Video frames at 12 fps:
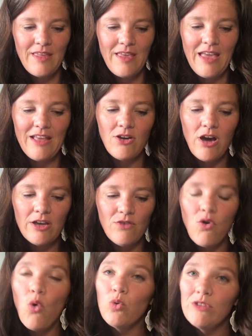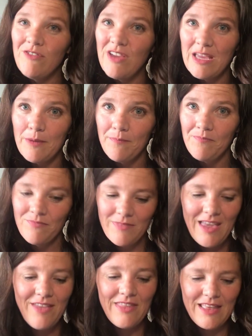and caught a hold of him,
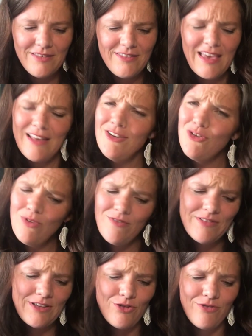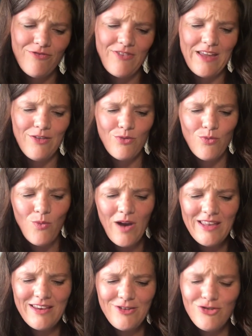and then said, you of little faith, why
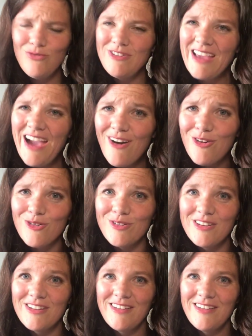did you doubt?